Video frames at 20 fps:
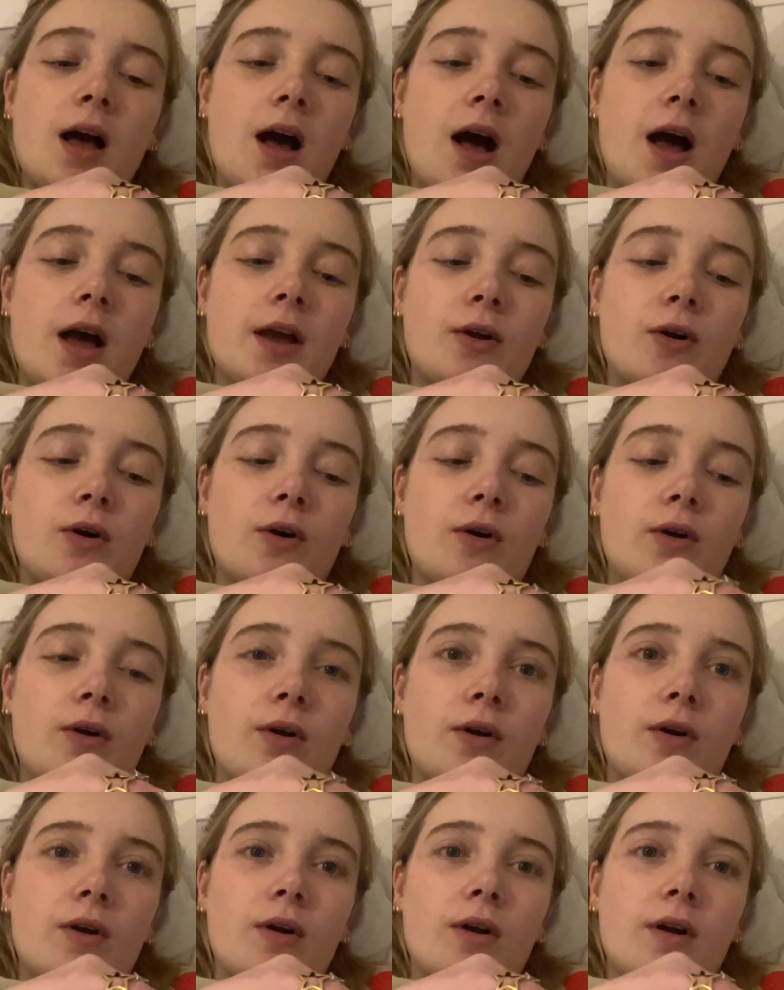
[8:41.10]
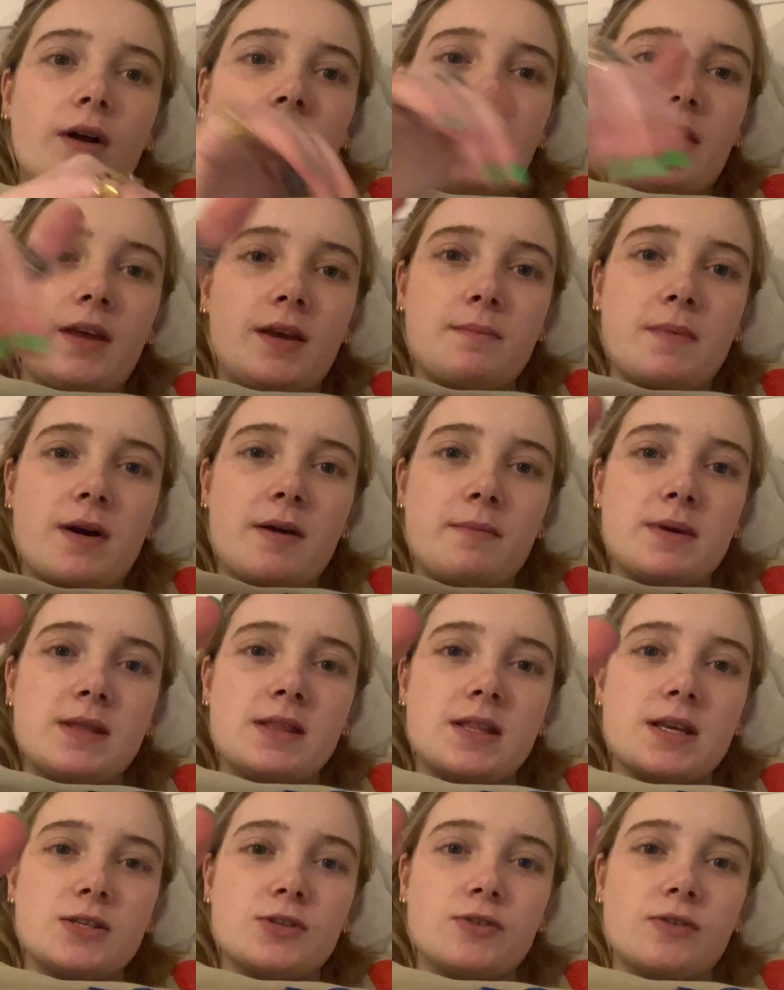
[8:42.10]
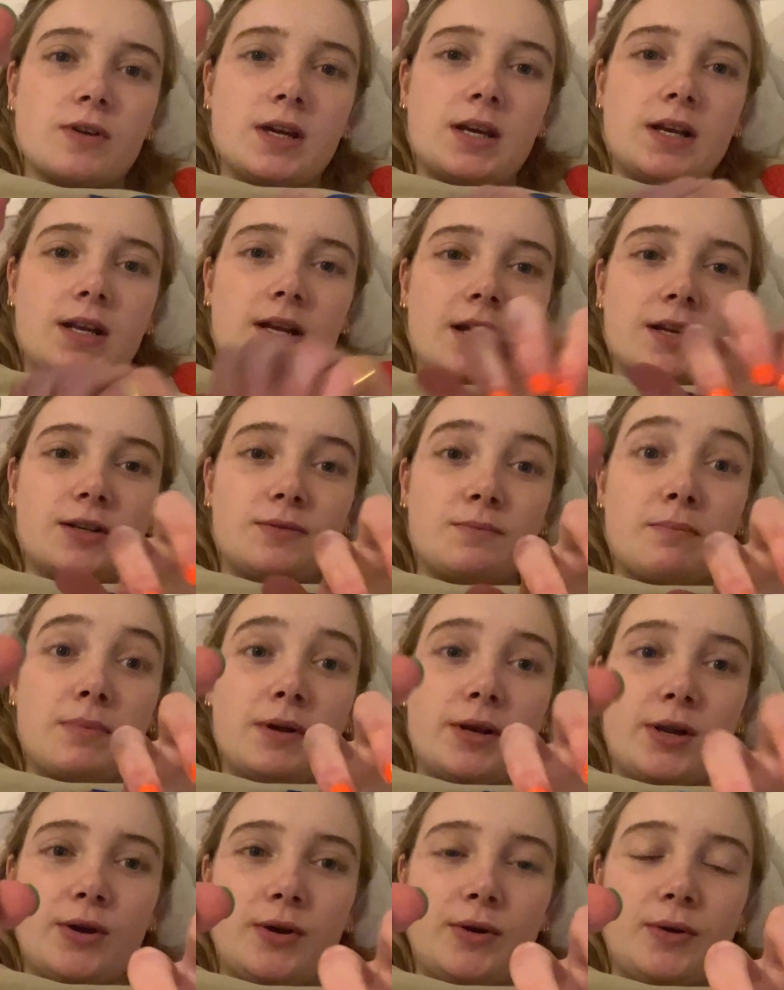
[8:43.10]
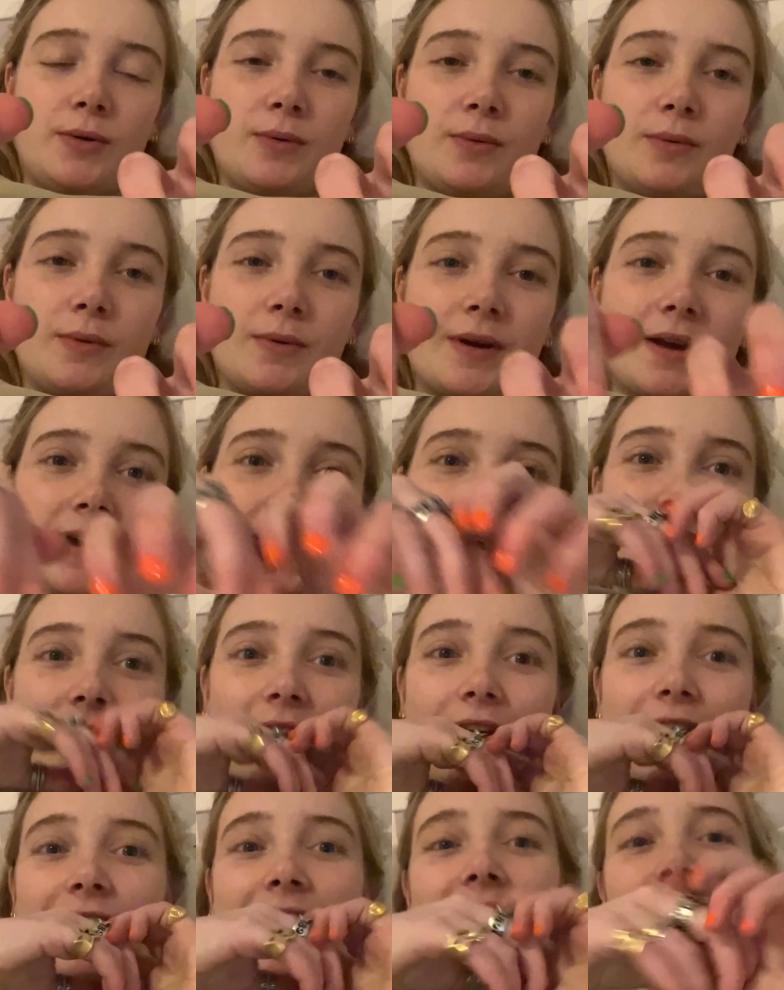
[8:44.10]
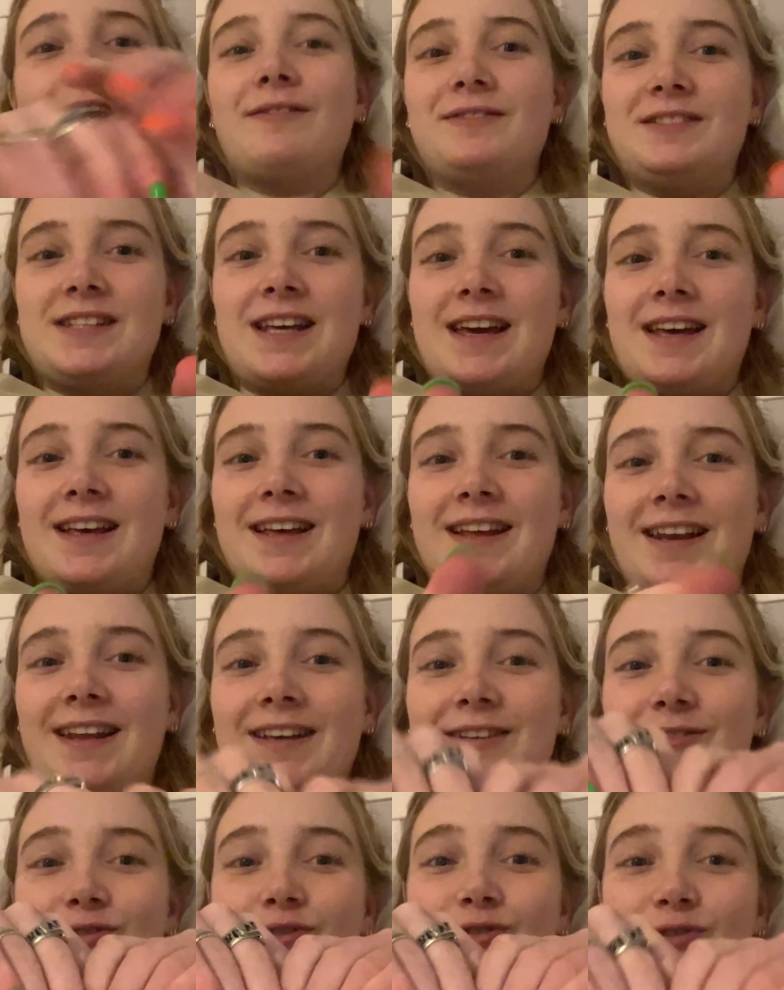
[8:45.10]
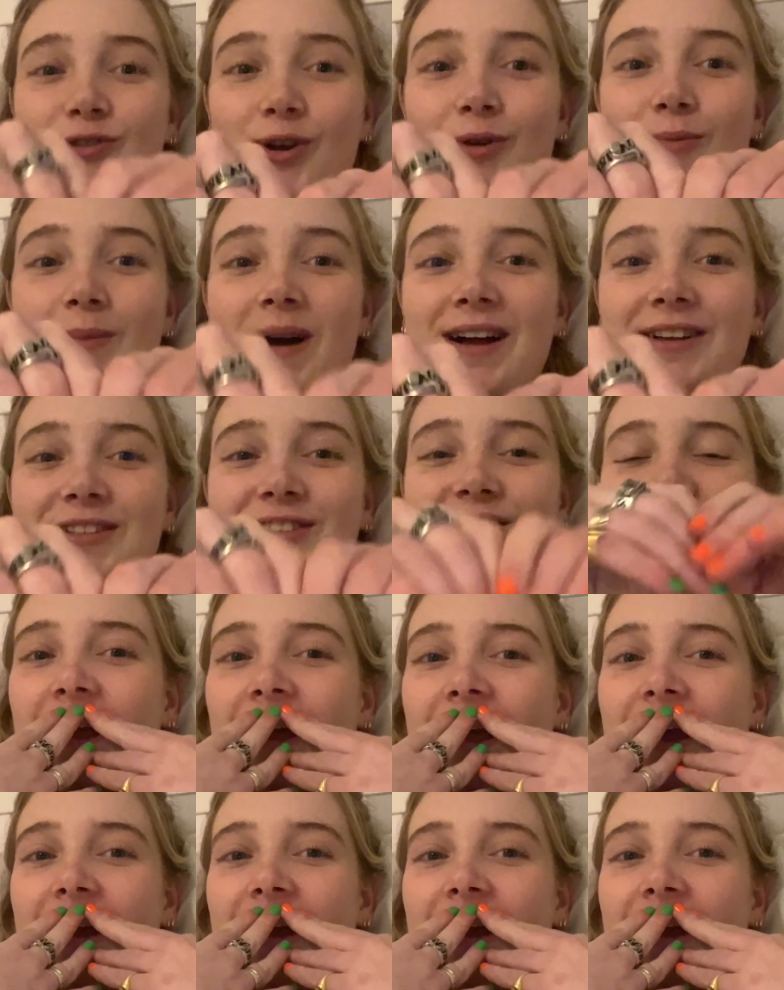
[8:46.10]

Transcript: I think it might have been this green and blue, and I loved it like so much.